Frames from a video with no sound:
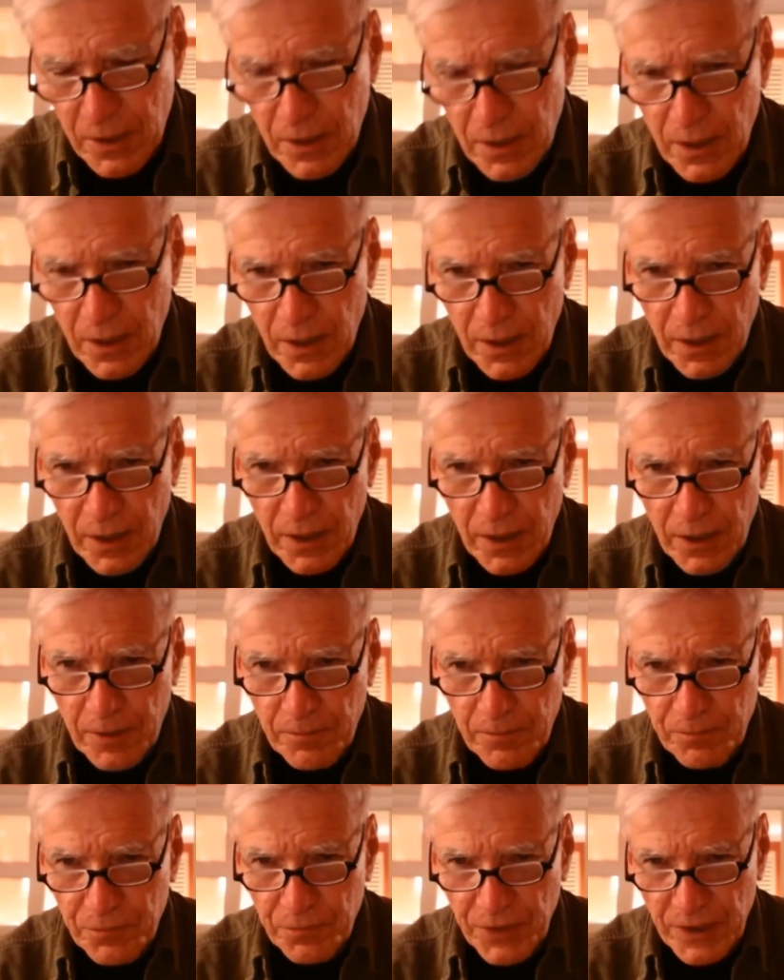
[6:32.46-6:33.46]
Um,
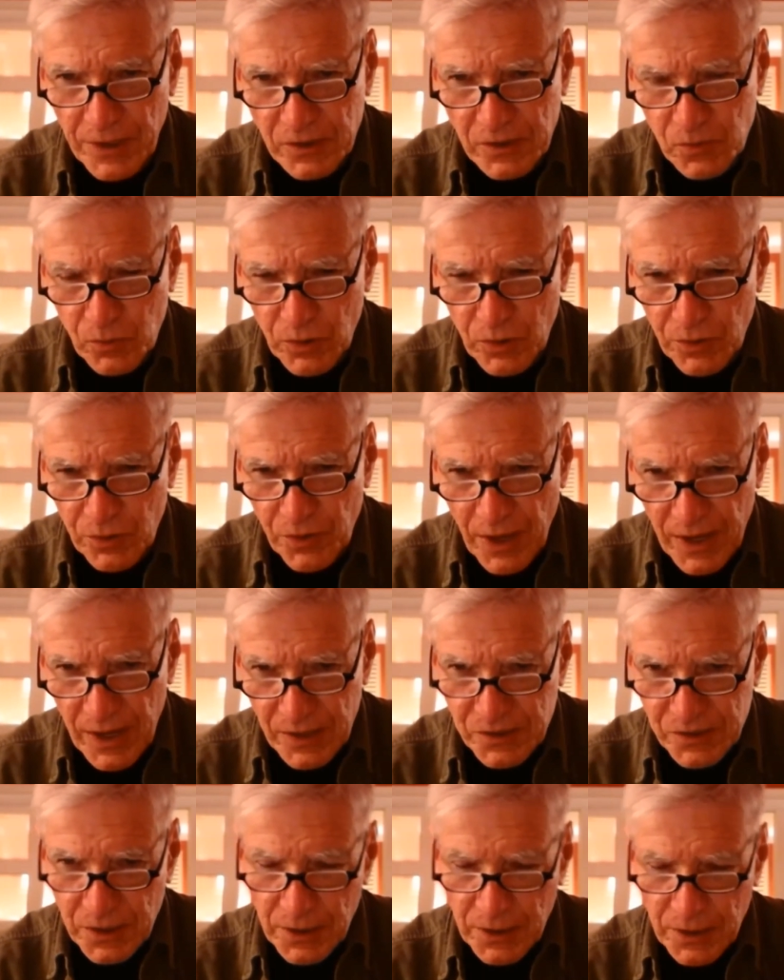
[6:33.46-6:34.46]
that's worth
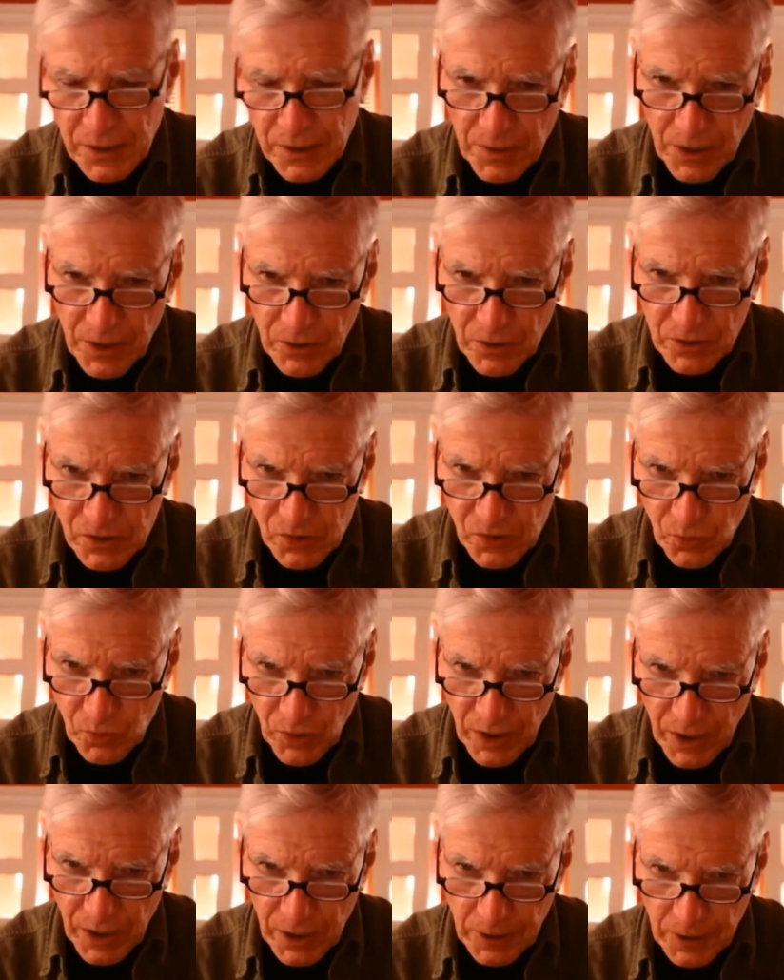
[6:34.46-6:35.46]
asking about as
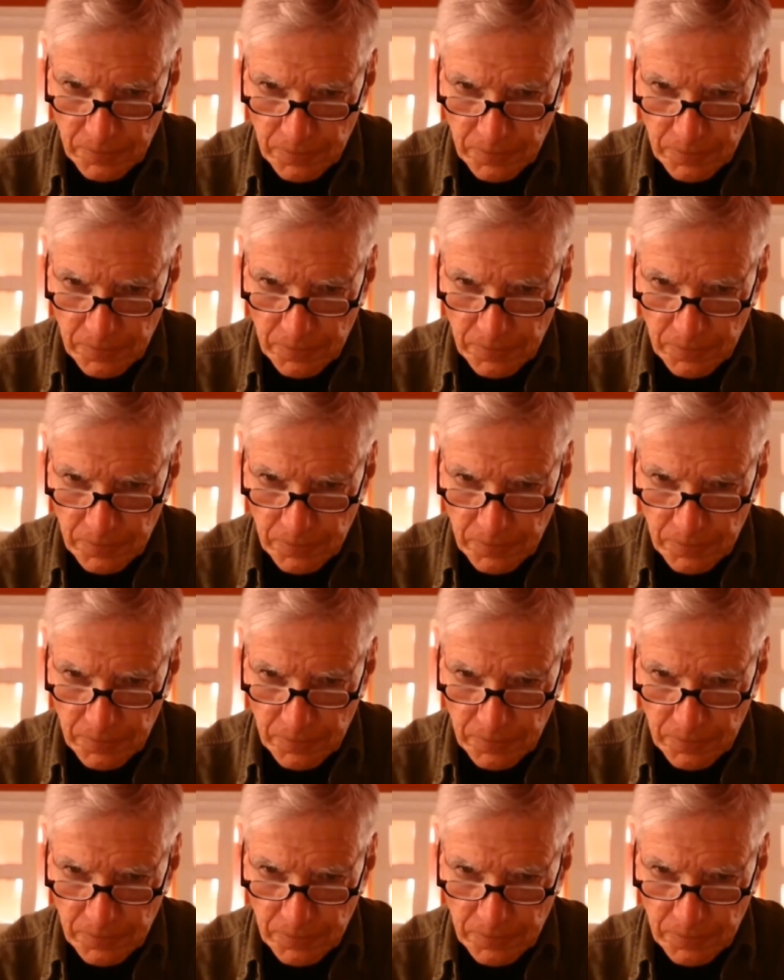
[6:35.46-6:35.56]
well.